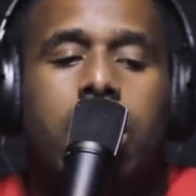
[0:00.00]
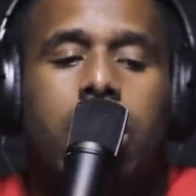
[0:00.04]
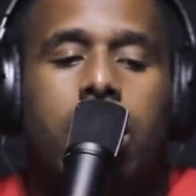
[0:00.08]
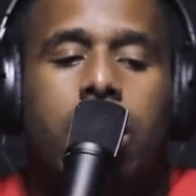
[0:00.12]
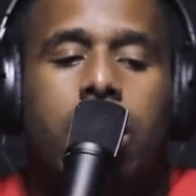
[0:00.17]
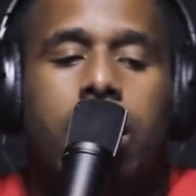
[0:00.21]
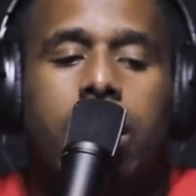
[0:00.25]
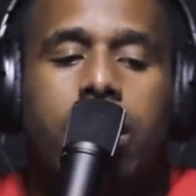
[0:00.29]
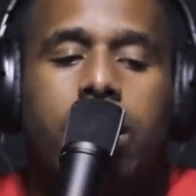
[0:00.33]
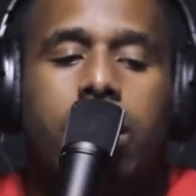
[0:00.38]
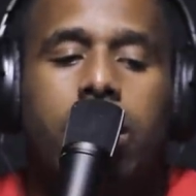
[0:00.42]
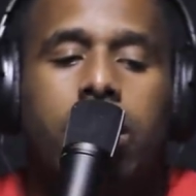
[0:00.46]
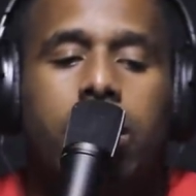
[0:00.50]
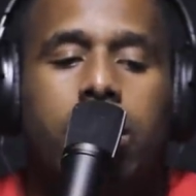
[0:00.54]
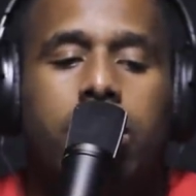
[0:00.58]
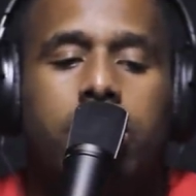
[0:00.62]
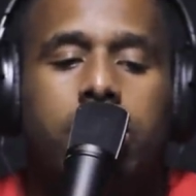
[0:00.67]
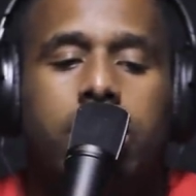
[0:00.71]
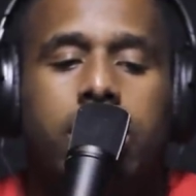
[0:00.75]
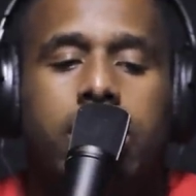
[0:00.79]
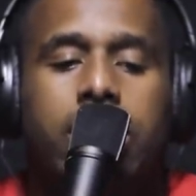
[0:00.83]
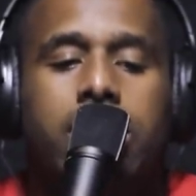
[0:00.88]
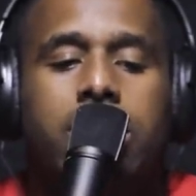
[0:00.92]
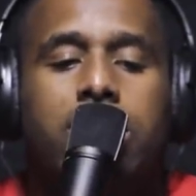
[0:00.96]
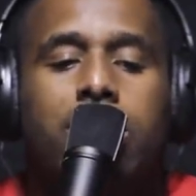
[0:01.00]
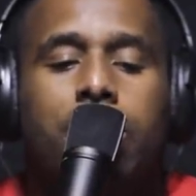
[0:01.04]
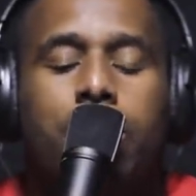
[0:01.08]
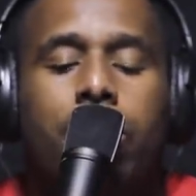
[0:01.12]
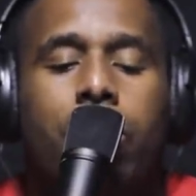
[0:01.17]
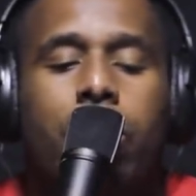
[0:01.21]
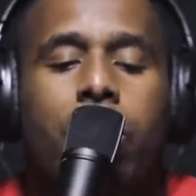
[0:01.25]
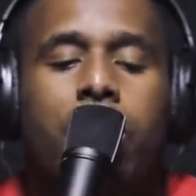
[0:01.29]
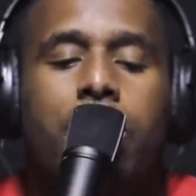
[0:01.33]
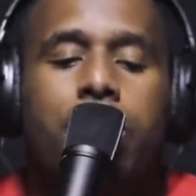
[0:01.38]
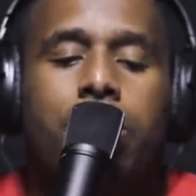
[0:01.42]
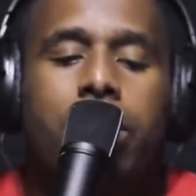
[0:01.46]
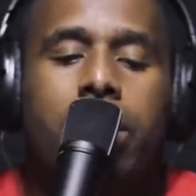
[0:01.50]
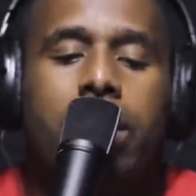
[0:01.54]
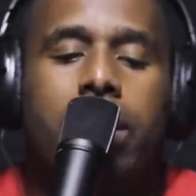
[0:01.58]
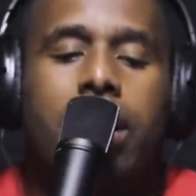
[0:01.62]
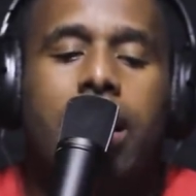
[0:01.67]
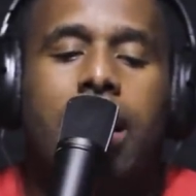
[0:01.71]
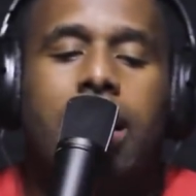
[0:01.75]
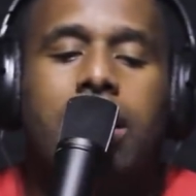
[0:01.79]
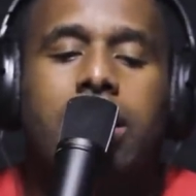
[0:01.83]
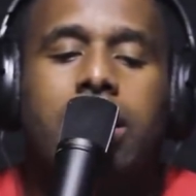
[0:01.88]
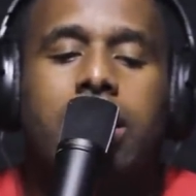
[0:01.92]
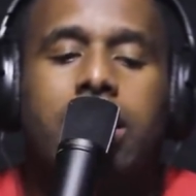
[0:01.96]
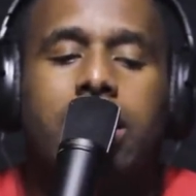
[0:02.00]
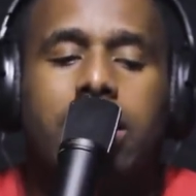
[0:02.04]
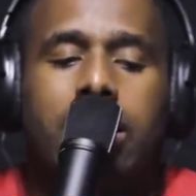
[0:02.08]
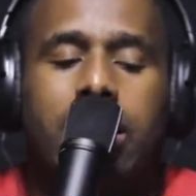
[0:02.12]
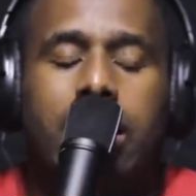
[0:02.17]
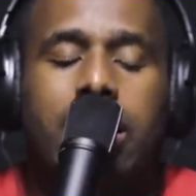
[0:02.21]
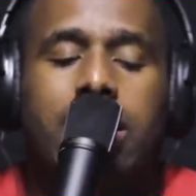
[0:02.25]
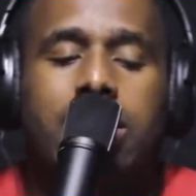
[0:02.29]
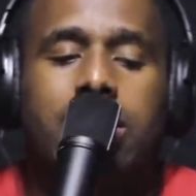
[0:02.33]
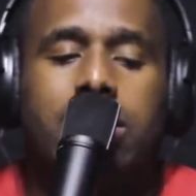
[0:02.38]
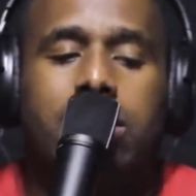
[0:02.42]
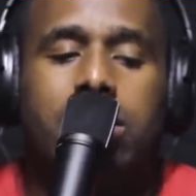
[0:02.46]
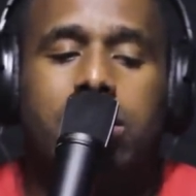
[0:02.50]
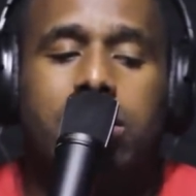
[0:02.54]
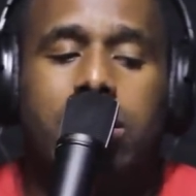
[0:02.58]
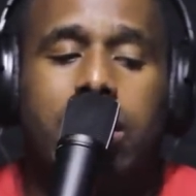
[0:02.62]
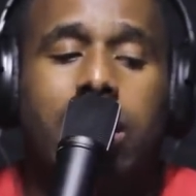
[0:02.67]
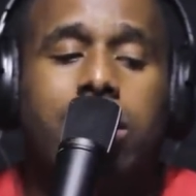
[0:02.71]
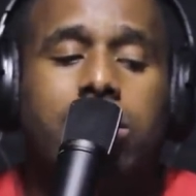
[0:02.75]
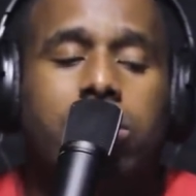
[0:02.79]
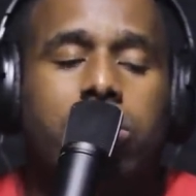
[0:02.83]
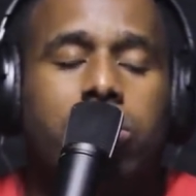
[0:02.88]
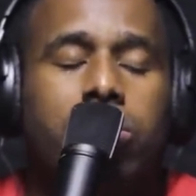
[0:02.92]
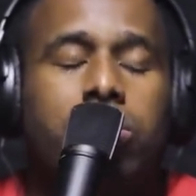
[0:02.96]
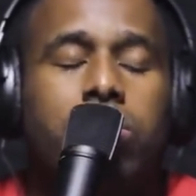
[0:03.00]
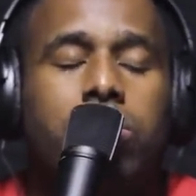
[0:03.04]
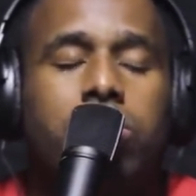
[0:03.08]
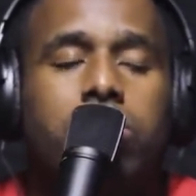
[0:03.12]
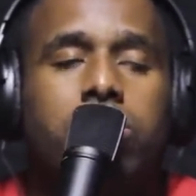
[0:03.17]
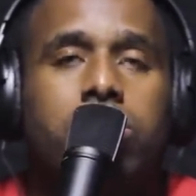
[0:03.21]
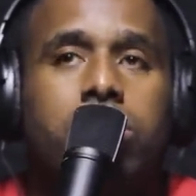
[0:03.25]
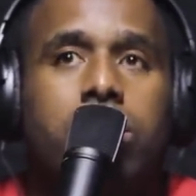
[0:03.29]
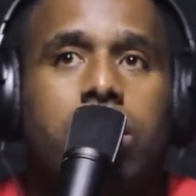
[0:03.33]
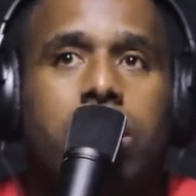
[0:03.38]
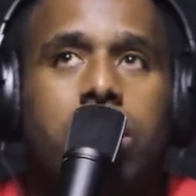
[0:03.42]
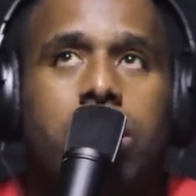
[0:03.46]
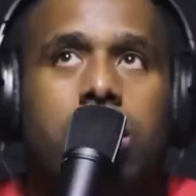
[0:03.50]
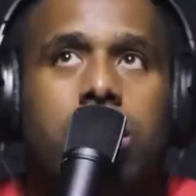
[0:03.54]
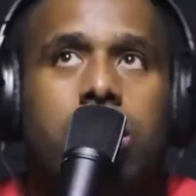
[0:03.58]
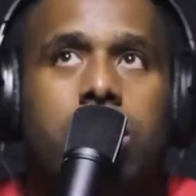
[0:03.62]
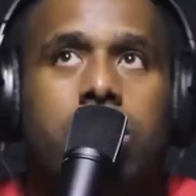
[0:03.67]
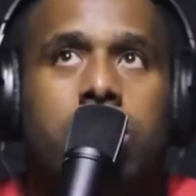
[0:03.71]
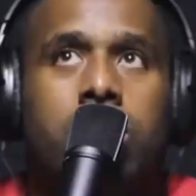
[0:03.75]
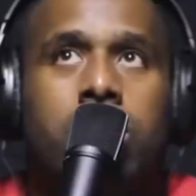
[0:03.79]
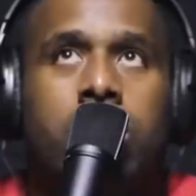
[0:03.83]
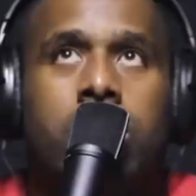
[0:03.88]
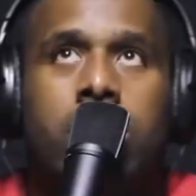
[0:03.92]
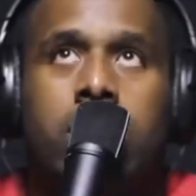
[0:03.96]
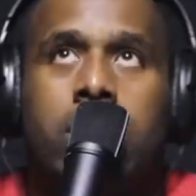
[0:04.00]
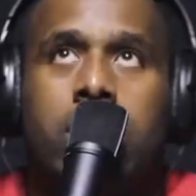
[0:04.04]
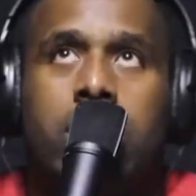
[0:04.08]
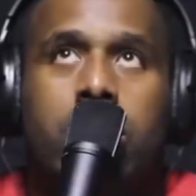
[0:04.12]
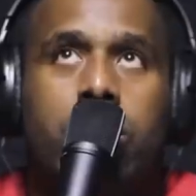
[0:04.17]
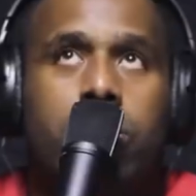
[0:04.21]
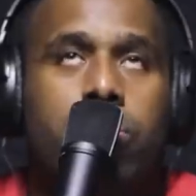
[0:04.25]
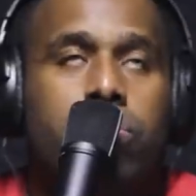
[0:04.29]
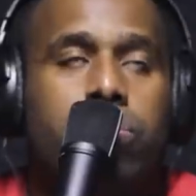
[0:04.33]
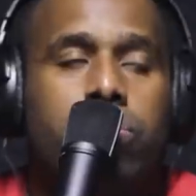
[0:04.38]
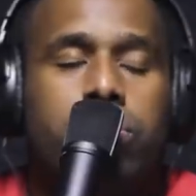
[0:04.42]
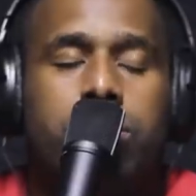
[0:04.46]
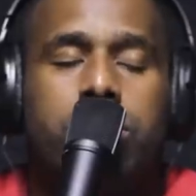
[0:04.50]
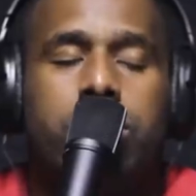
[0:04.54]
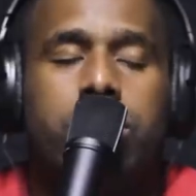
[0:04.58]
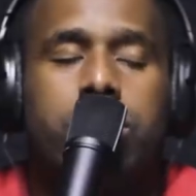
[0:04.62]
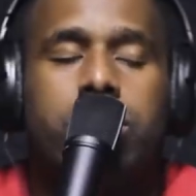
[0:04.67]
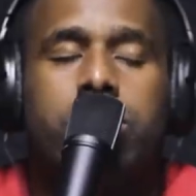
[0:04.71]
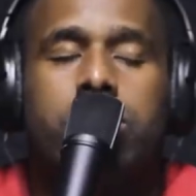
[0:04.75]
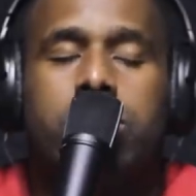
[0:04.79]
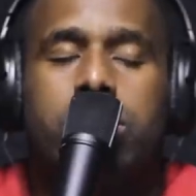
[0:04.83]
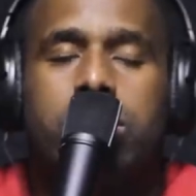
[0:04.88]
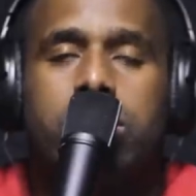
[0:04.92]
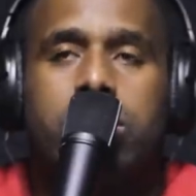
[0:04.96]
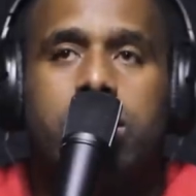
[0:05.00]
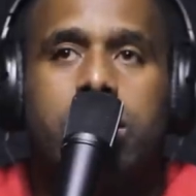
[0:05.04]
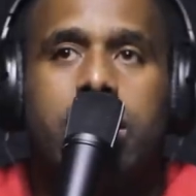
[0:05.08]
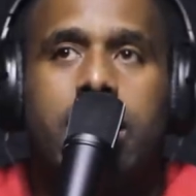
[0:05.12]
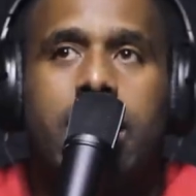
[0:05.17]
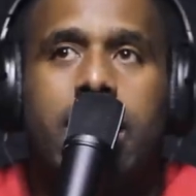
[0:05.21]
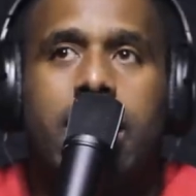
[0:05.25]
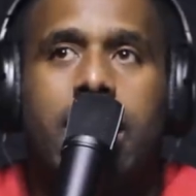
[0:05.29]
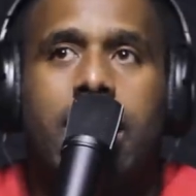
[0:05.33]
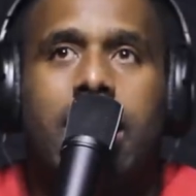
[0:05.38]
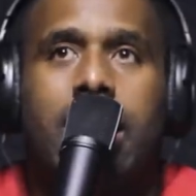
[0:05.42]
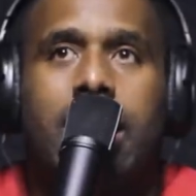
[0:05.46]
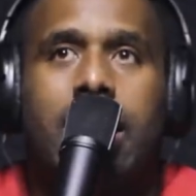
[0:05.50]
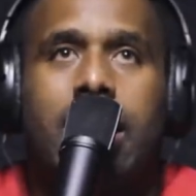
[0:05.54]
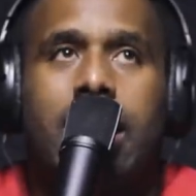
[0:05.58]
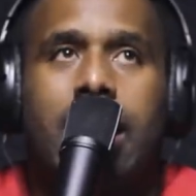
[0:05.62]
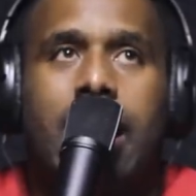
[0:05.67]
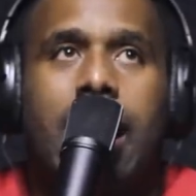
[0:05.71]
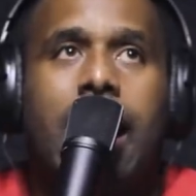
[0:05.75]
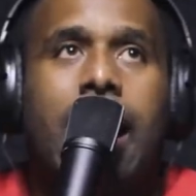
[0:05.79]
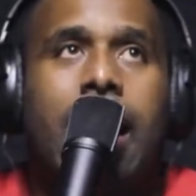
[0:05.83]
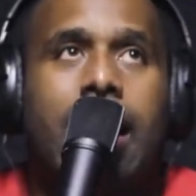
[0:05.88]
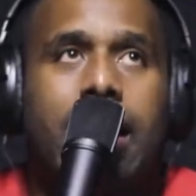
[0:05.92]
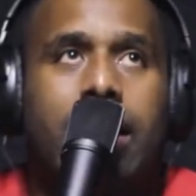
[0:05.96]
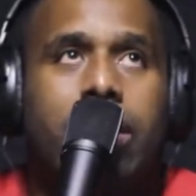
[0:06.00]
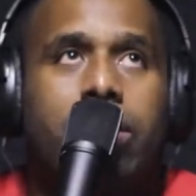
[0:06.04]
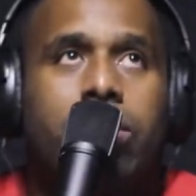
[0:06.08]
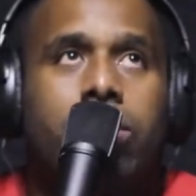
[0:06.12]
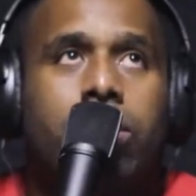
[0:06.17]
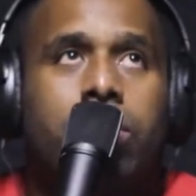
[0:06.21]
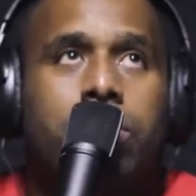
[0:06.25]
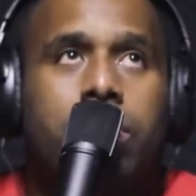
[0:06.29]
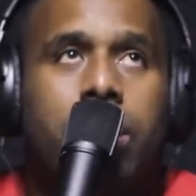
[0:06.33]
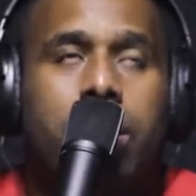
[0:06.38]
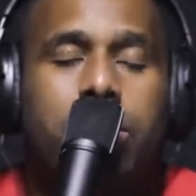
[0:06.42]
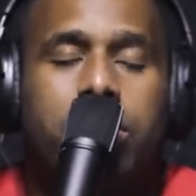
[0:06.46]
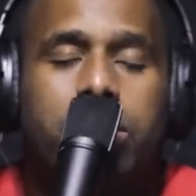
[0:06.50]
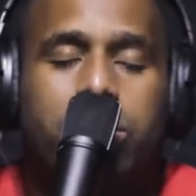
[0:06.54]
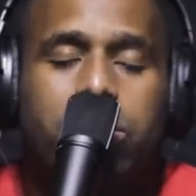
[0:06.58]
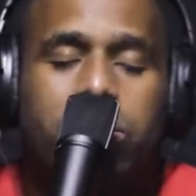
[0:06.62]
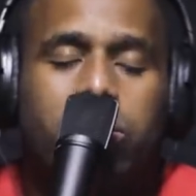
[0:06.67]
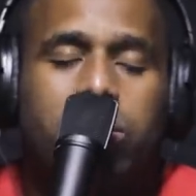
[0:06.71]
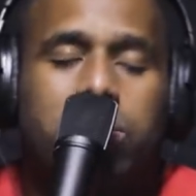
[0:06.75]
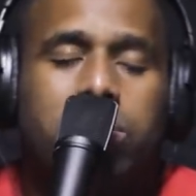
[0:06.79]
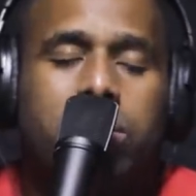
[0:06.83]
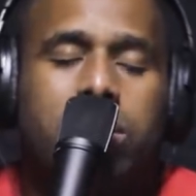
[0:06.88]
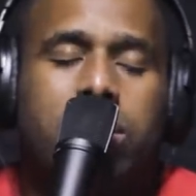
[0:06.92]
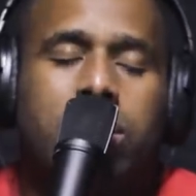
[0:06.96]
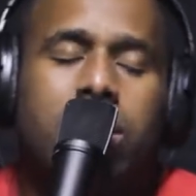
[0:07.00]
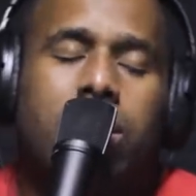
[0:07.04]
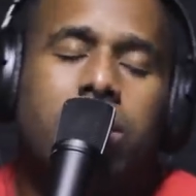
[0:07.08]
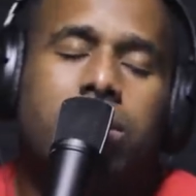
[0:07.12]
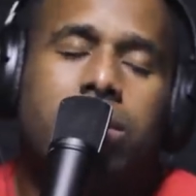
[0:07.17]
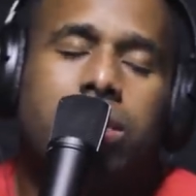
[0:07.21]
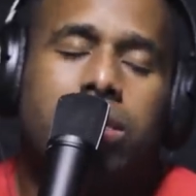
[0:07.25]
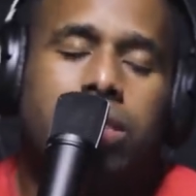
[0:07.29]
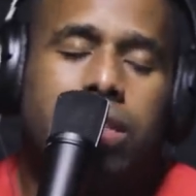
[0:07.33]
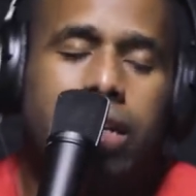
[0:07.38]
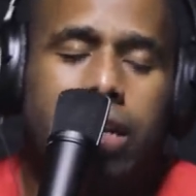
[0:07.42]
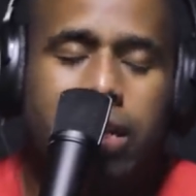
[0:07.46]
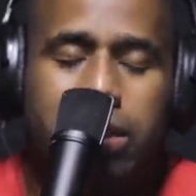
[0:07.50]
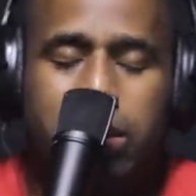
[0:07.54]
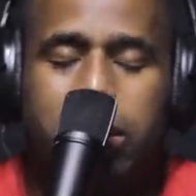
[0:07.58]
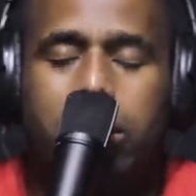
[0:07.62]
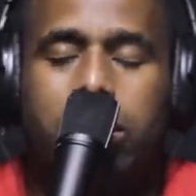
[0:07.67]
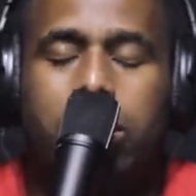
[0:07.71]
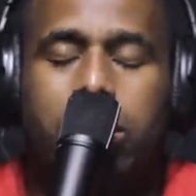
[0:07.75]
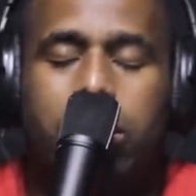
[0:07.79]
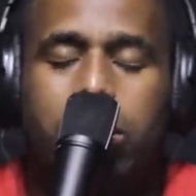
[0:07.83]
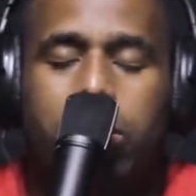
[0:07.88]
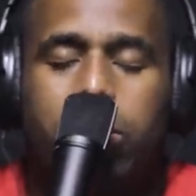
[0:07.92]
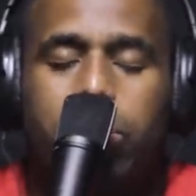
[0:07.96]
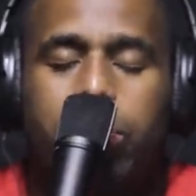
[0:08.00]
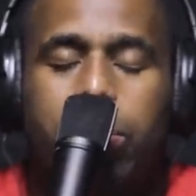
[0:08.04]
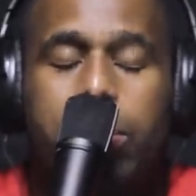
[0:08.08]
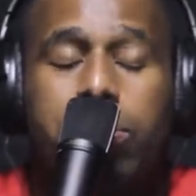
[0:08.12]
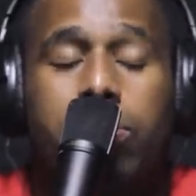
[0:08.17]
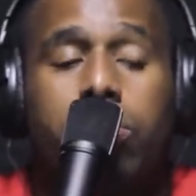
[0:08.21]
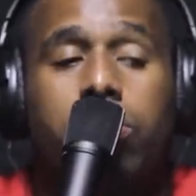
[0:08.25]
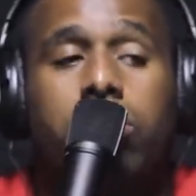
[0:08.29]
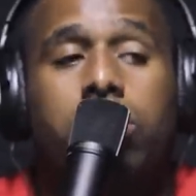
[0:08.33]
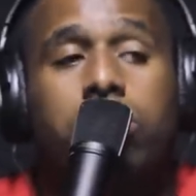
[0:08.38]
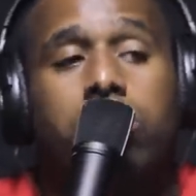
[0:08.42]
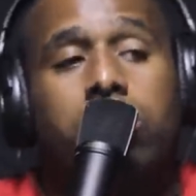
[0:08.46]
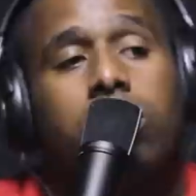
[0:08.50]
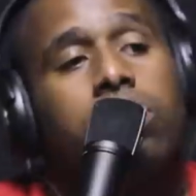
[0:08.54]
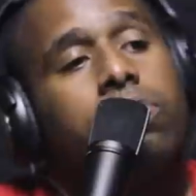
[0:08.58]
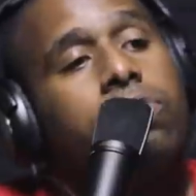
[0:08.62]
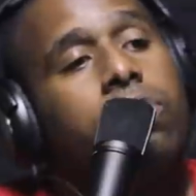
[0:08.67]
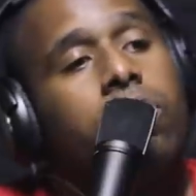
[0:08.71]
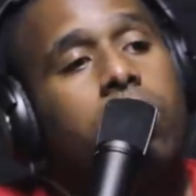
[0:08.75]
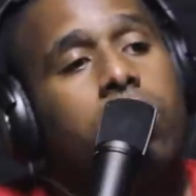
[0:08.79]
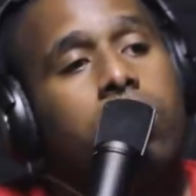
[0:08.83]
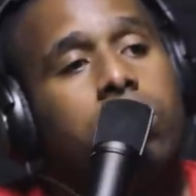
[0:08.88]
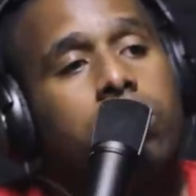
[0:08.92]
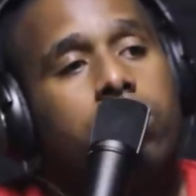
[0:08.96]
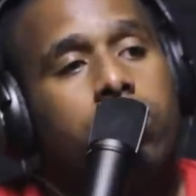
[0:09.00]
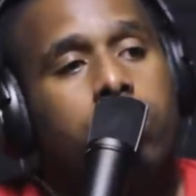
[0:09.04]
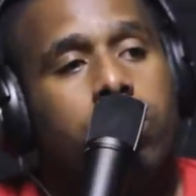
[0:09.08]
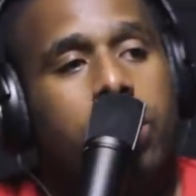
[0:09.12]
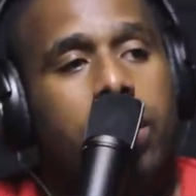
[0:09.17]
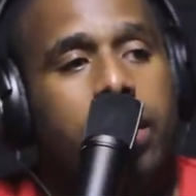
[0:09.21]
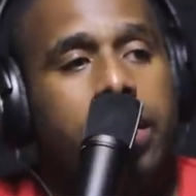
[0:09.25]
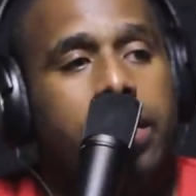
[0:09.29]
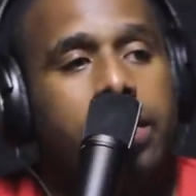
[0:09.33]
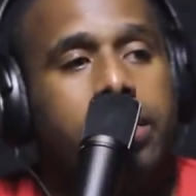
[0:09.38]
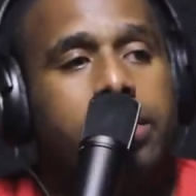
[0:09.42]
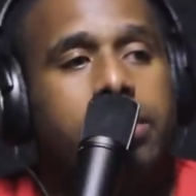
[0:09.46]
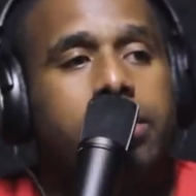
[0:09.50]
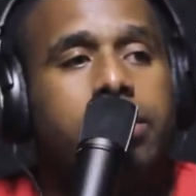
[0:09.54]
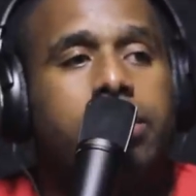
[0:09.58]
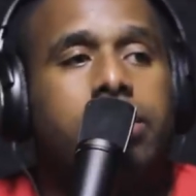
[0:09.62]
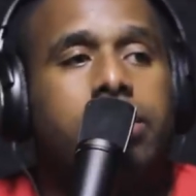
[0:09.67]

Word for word: and um, the disappointment, I think that's that's huge. Um, you you're gonna see that a lot. You know what I mean? I mean, Scripture tells us that people are gonna start falling away